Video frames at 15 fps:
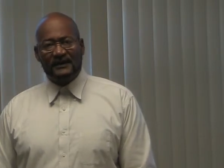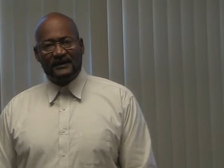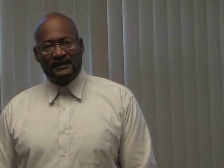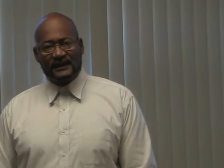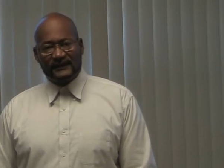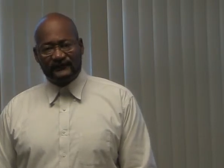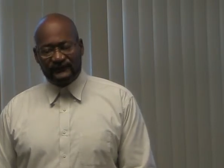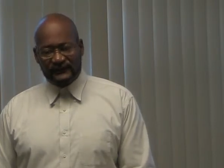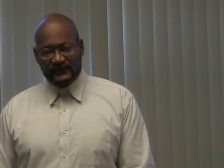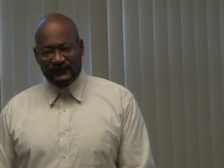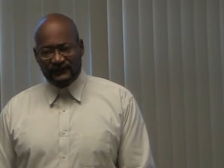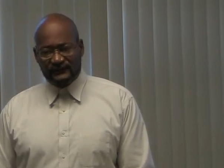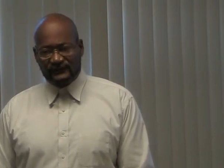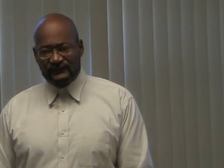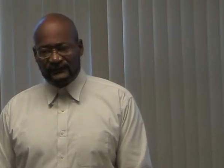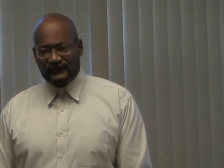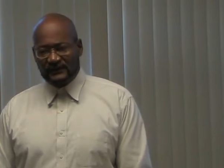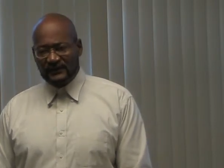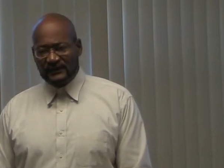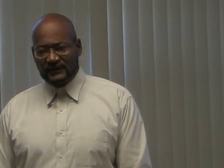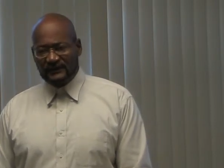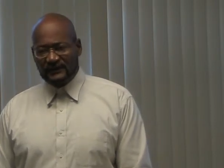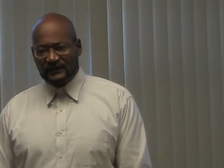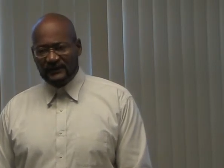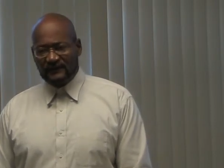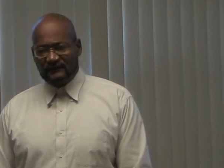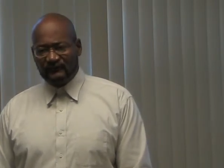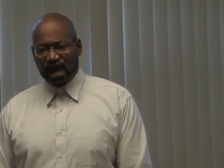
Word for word: like sales and um,